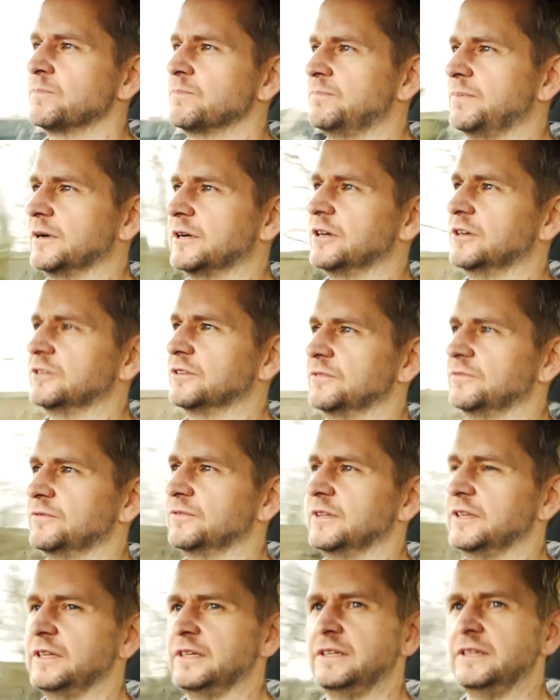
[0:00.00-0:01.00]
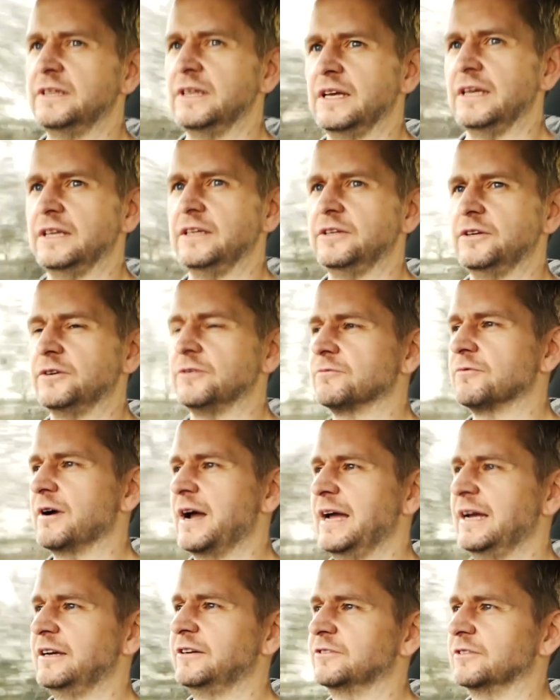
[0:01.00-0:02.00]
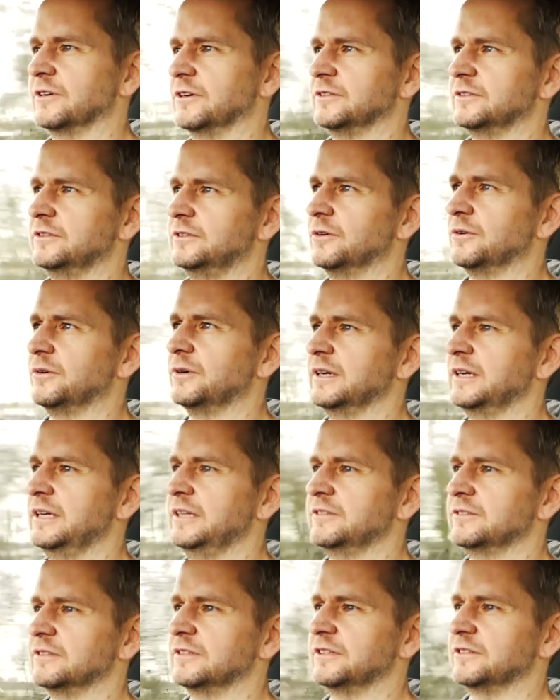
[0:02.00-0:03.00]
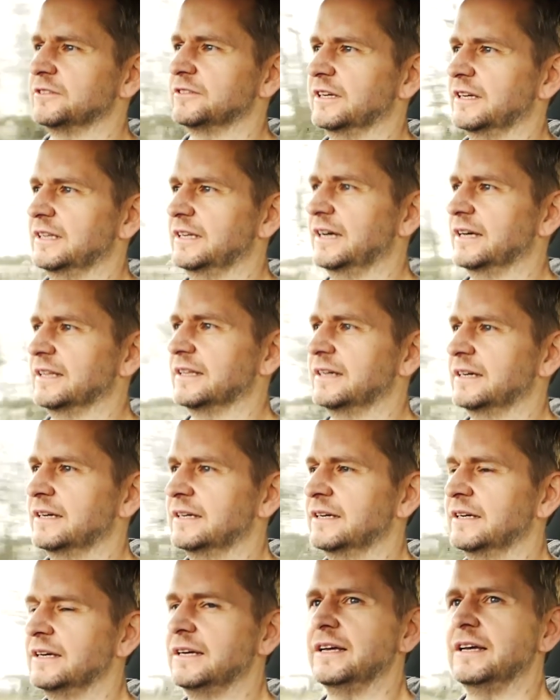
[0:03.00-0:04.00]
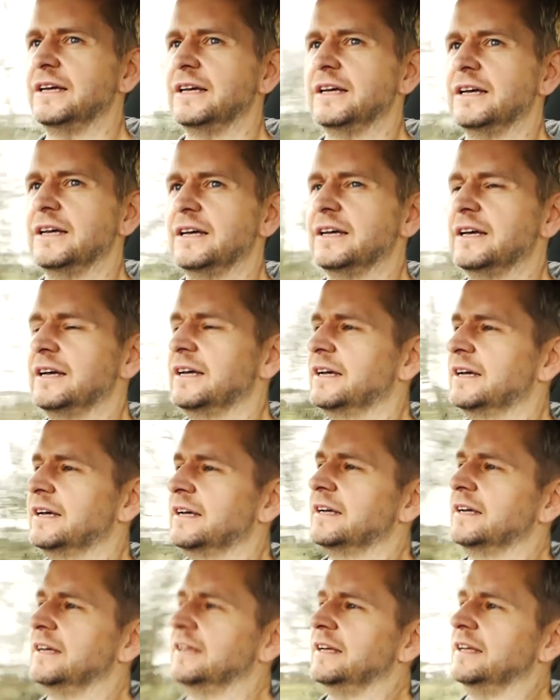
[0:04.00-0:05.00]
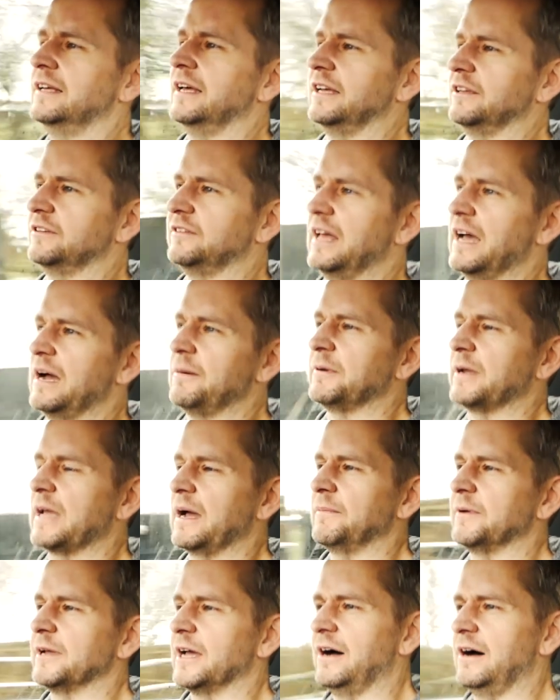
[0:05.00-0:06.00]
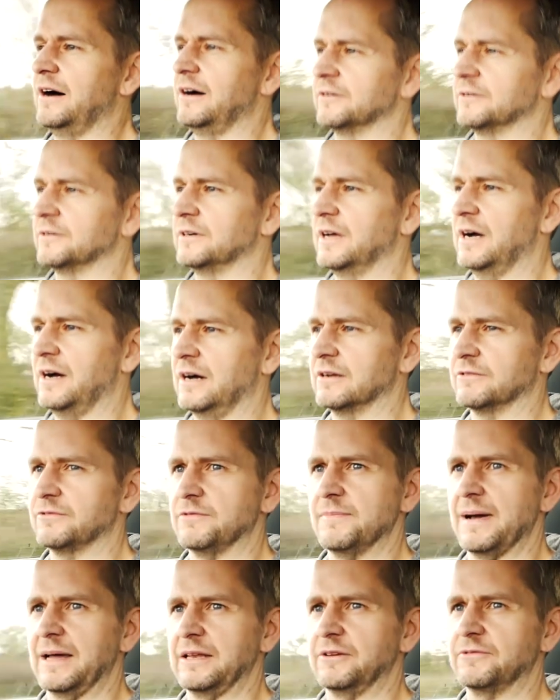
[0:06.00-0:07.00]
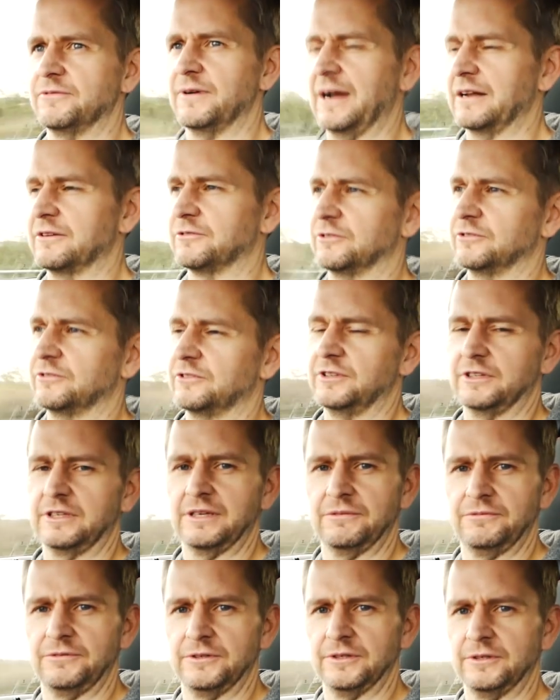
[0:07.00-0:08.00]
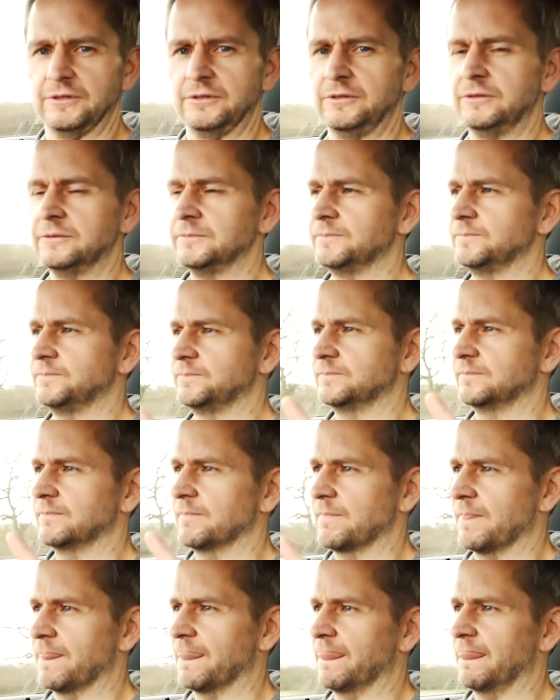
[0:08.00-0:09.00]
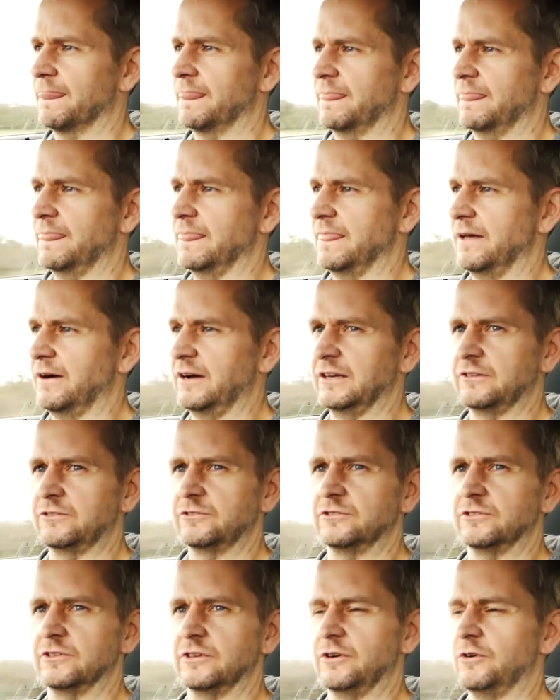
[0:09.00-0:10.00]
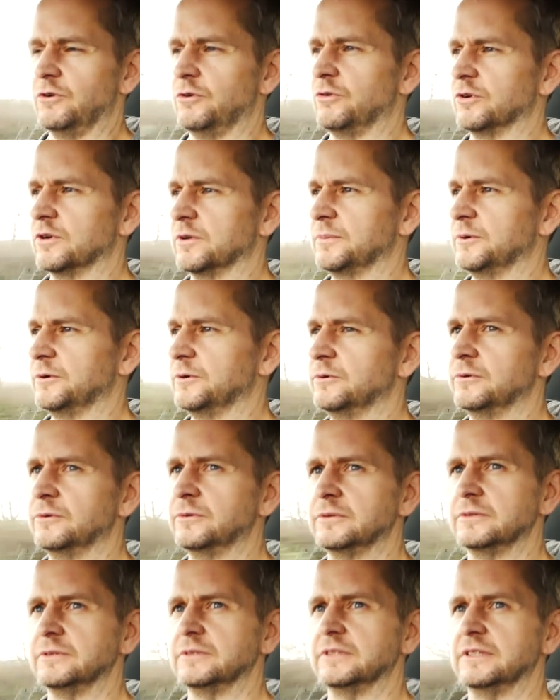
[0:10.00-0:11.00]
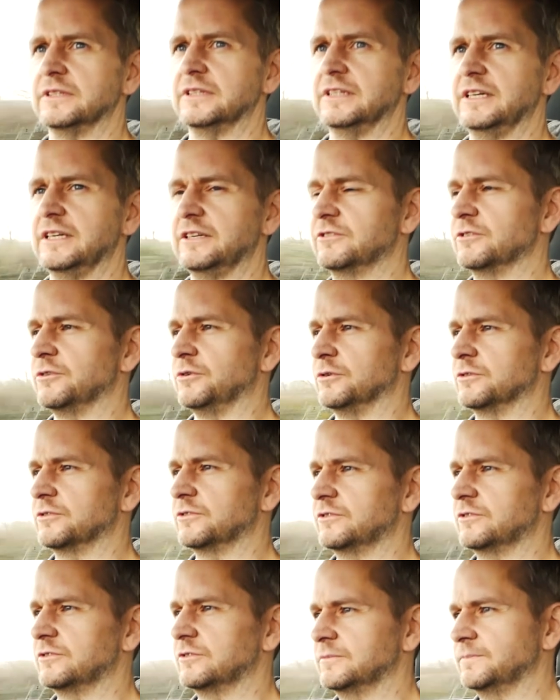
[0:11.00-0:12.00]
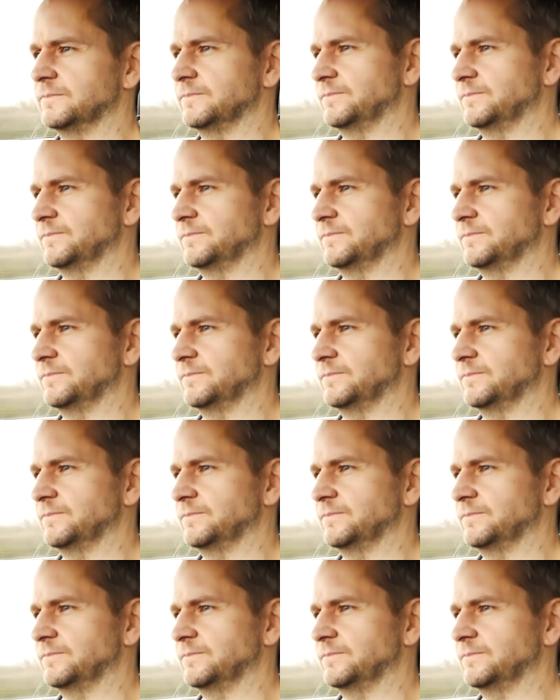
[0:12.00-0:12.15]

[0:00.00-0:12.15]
because of the EU regs on noise and this, that and the other, it's now becoming harder and harder for manufacturers to give you nice, audible exhausts.